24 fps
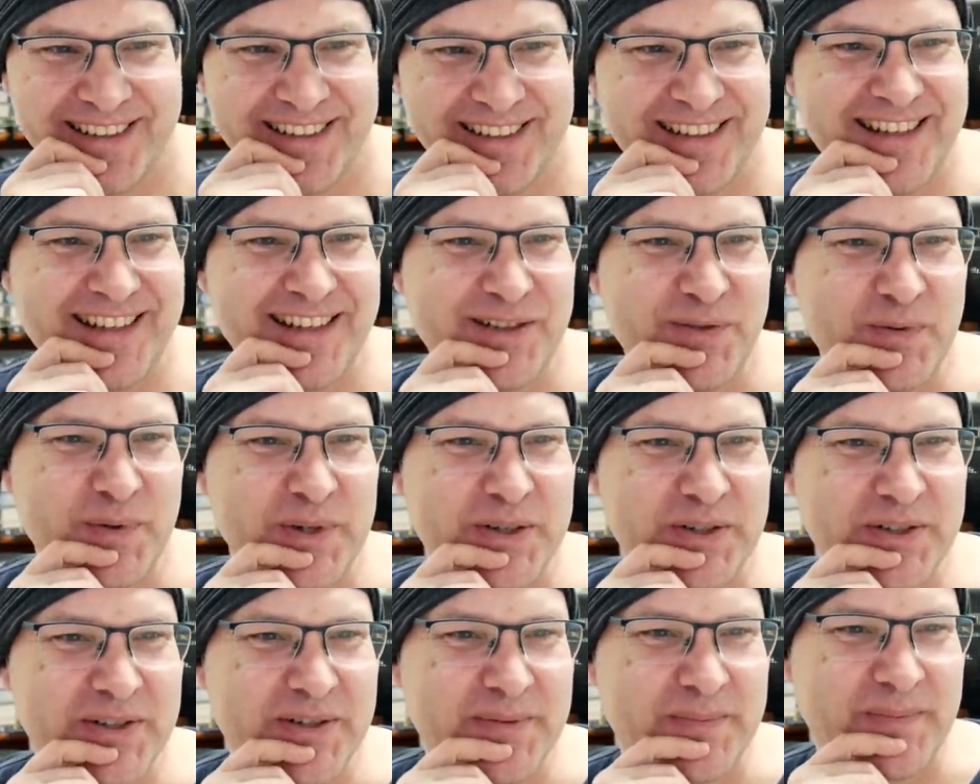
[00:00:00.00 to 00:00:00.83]
hey,
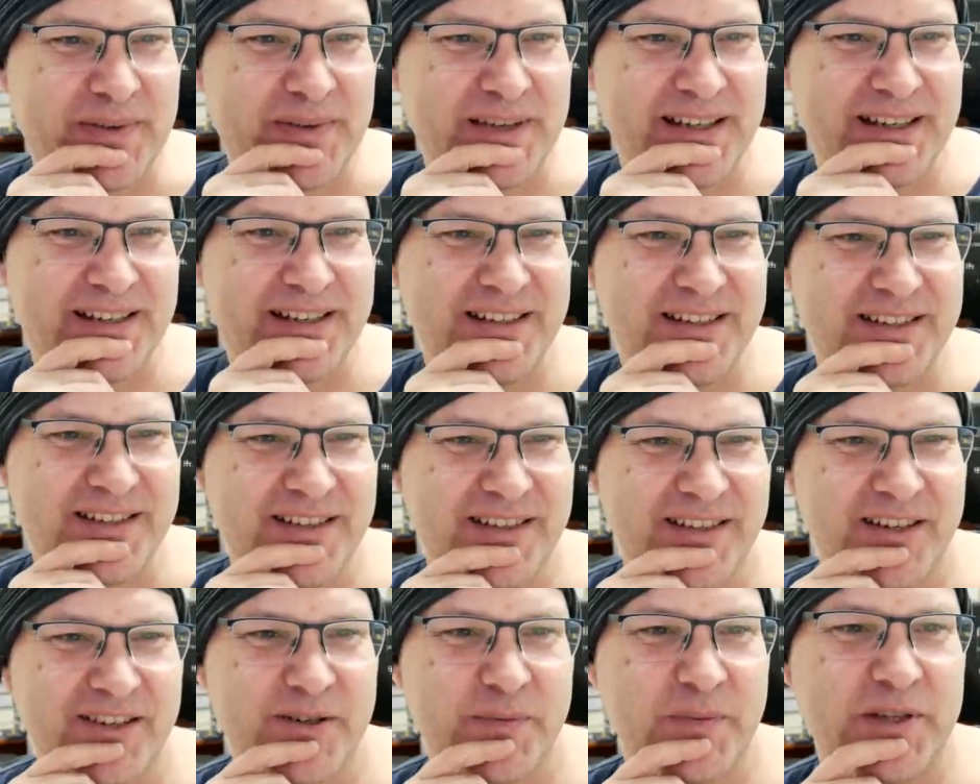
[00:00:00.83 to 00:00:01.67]
welcome, and
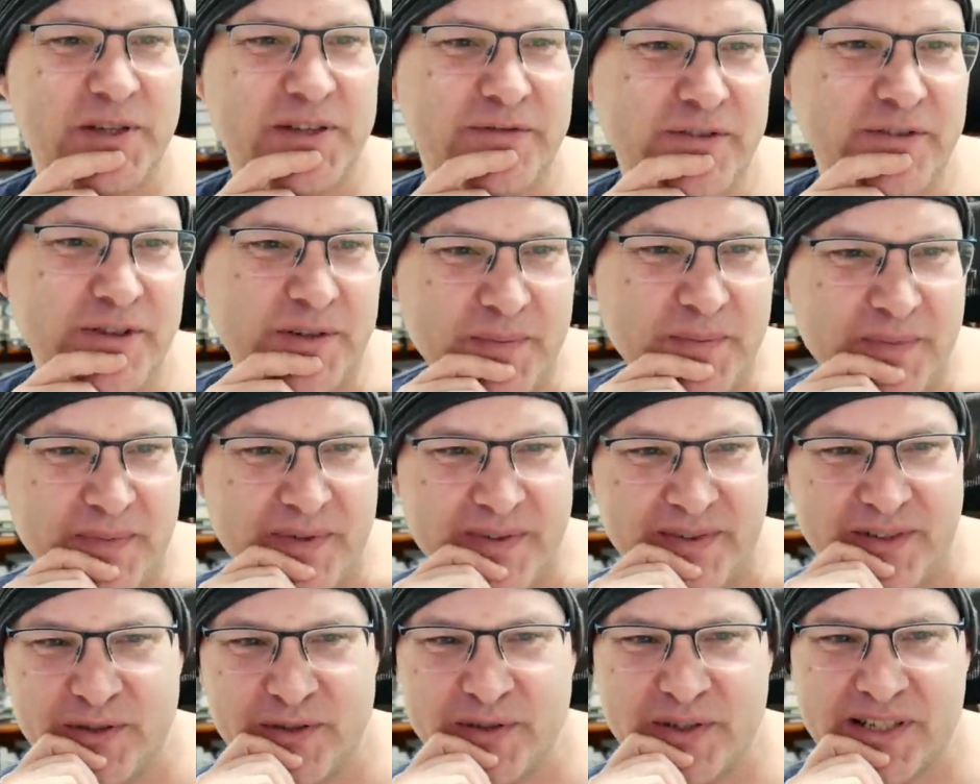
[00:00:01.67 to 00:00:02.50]
Kirby from
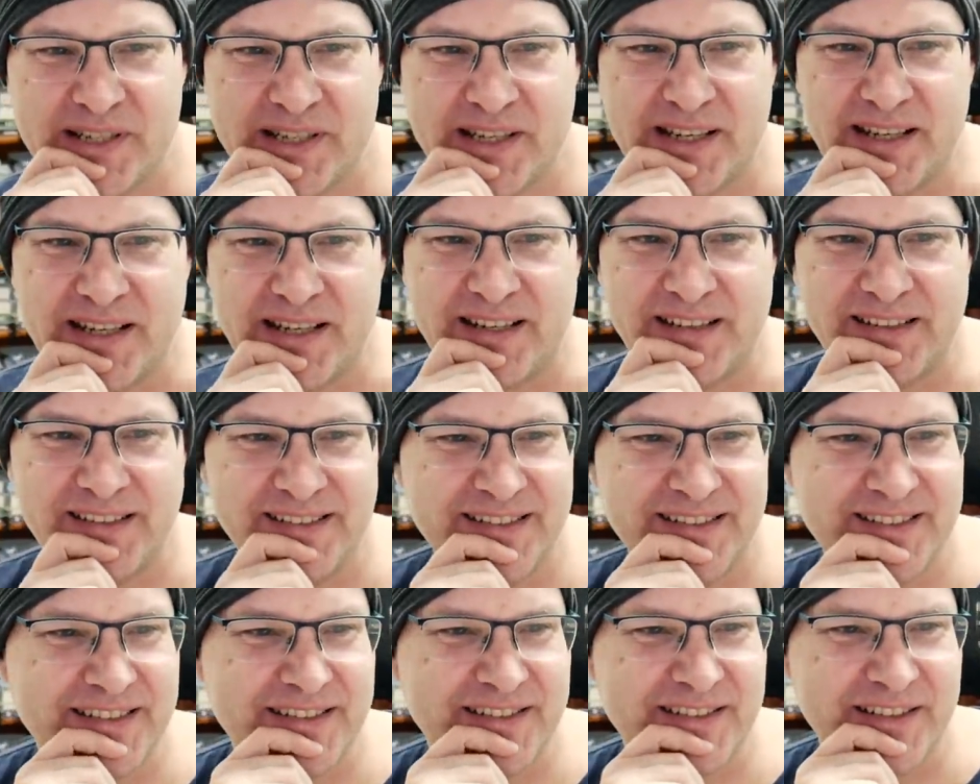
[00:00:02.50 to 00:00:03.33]
USA,
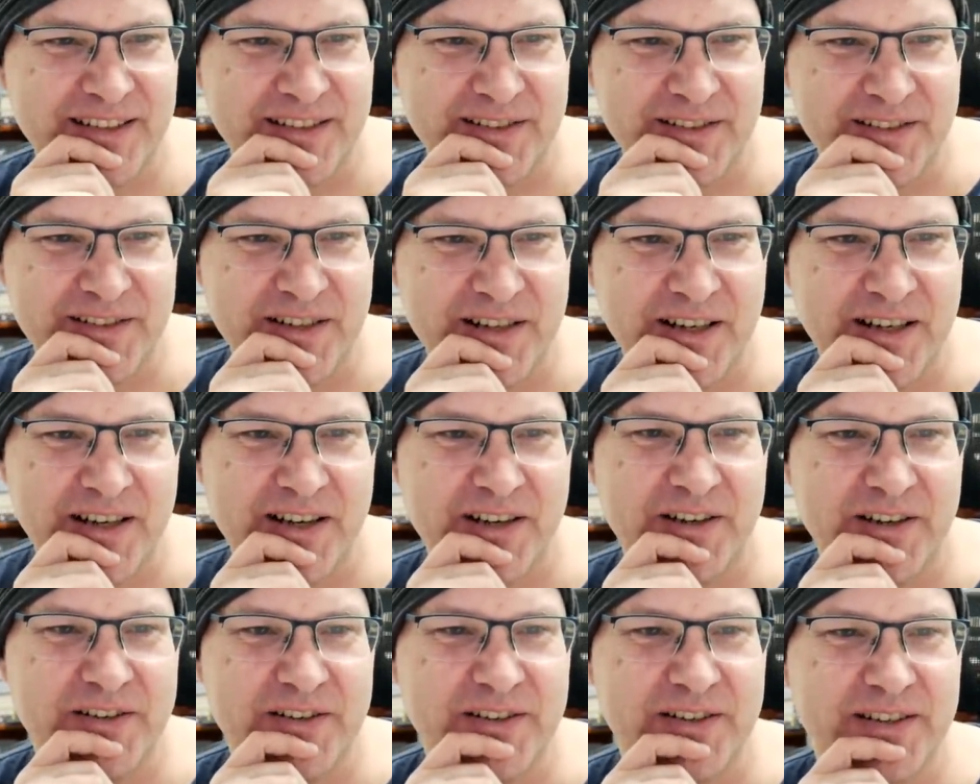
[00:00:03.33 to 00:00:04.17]
in
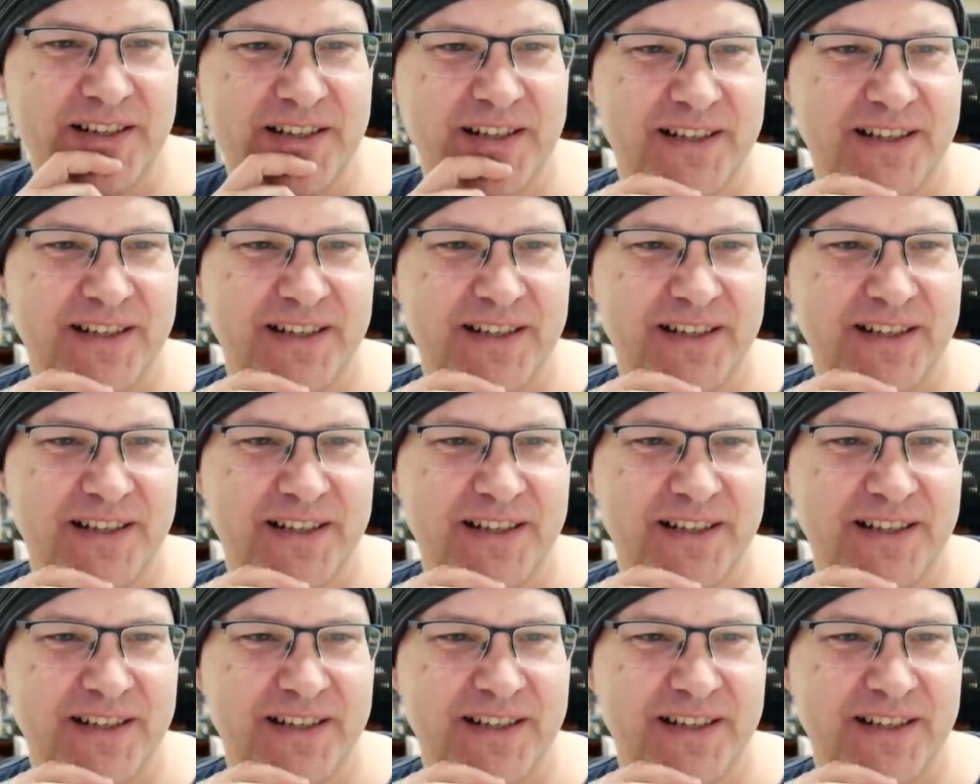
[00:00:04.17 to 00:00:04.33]
Ohio.